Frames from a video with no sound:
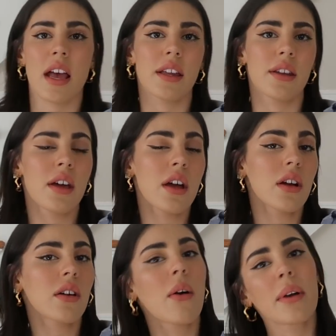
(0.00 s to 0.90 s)
and
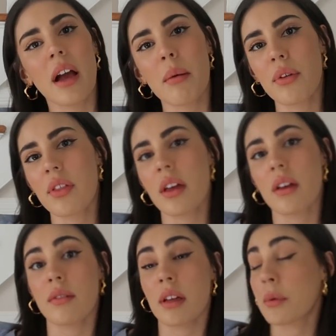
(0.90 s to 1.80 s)
growing up with
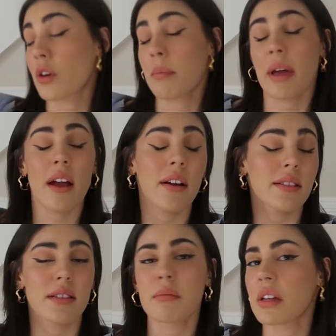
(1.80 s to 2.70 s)
immigrant
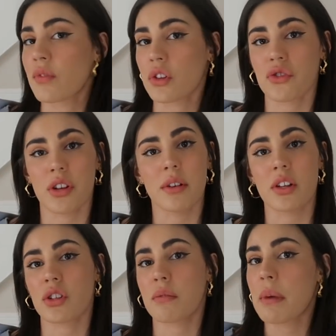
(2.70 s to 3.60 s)
parents and being first
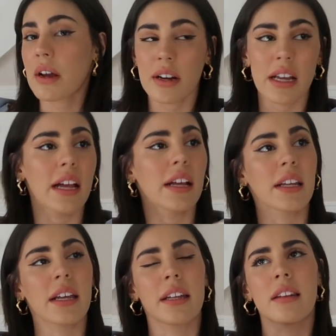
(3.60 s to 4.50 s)
generation
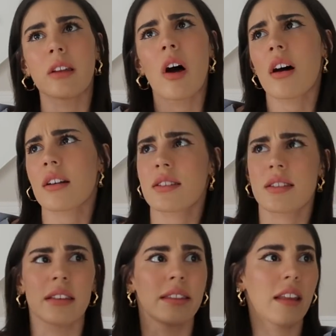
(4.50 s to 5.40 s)
American, and loss
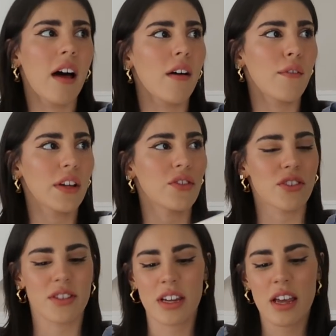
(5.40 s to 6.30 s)
and love, and
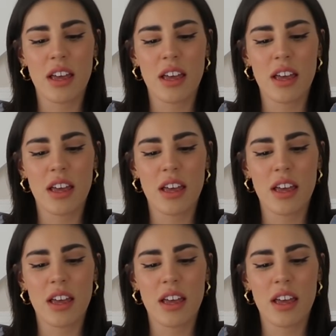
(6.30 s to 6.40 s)
just,